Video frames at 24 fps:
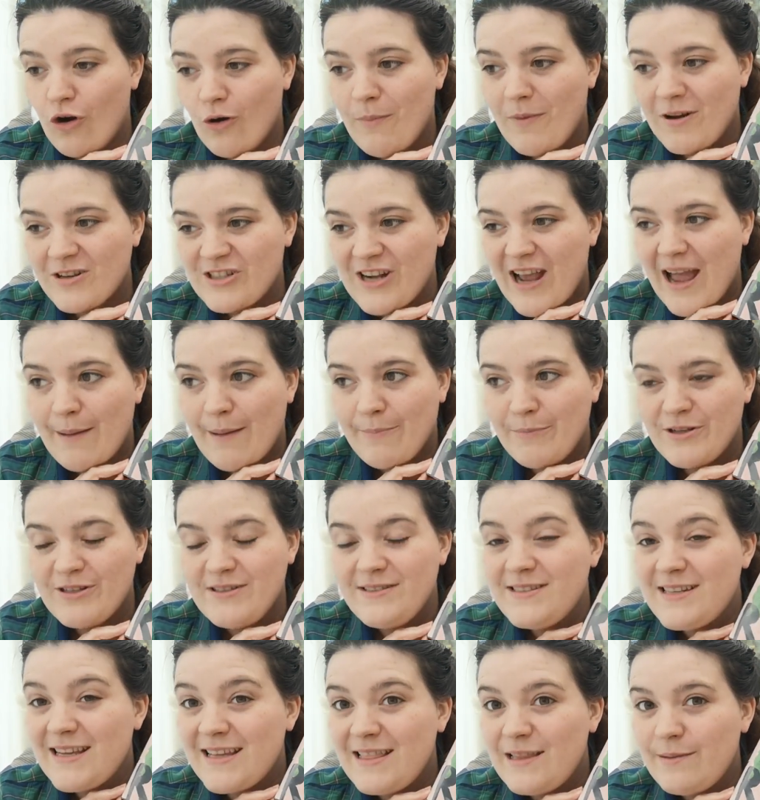Not much
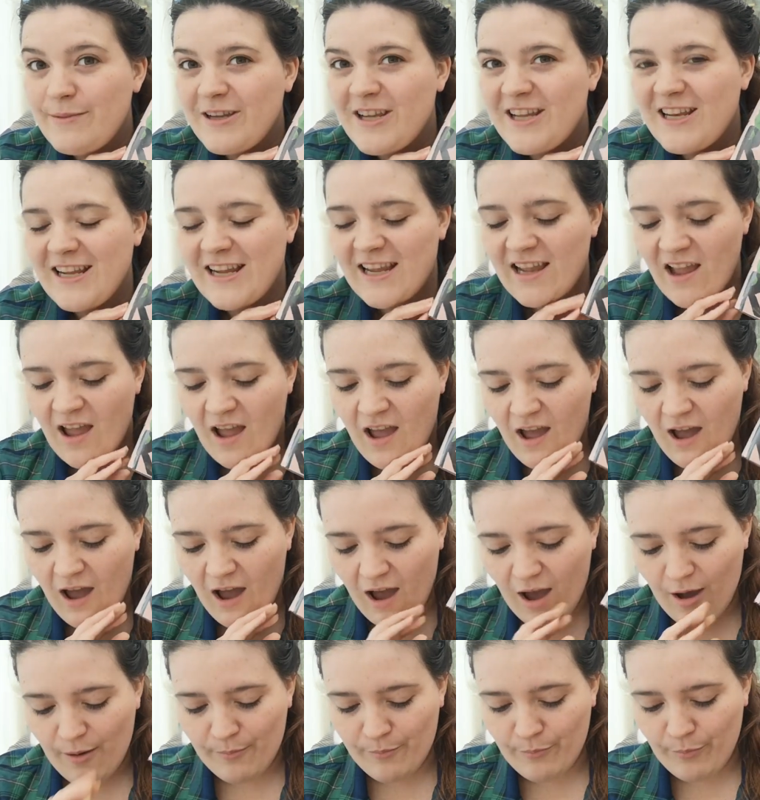happened in the beginning,
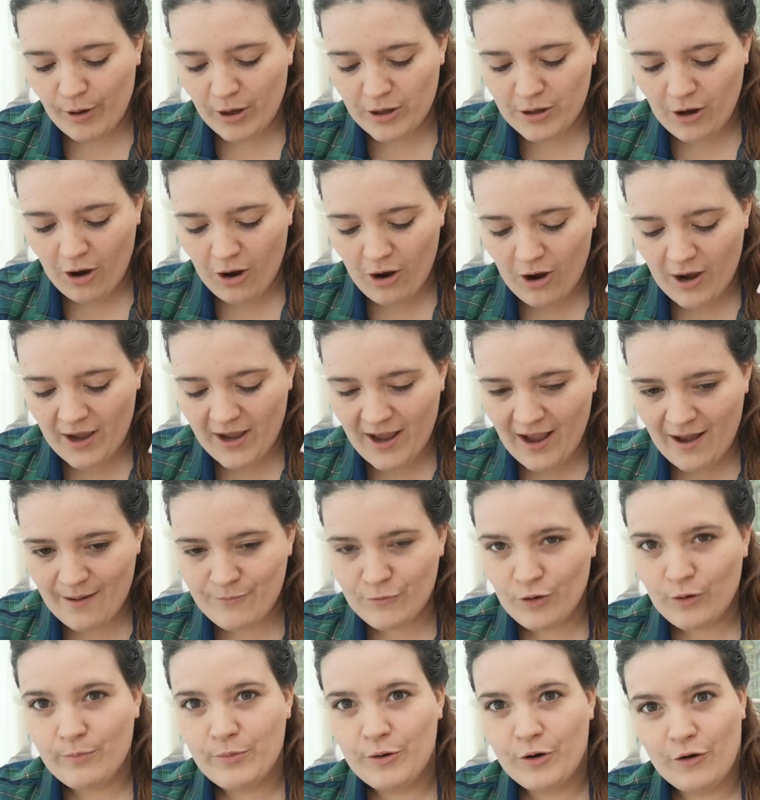but I
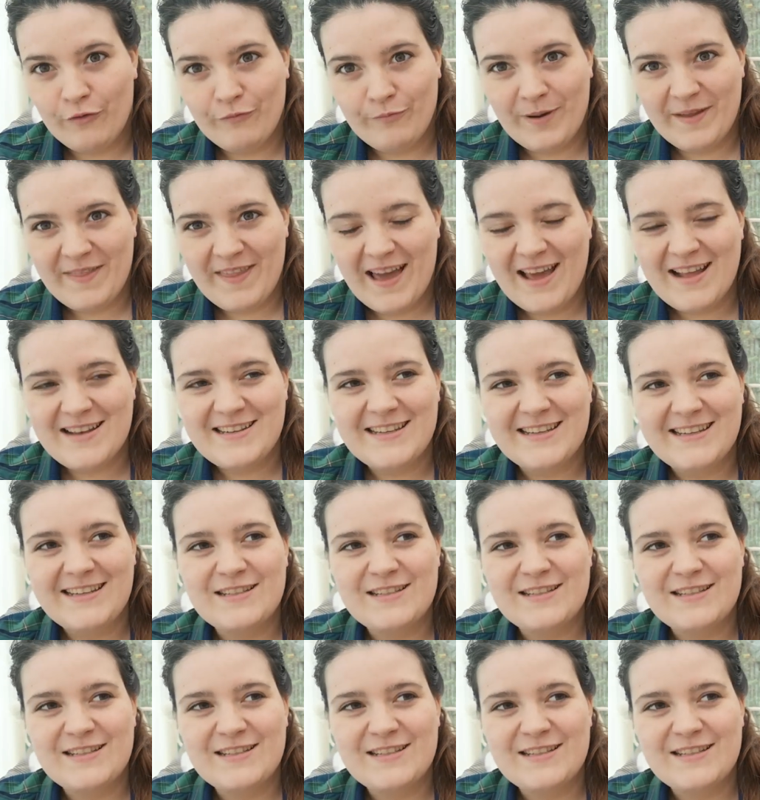am not put off by that.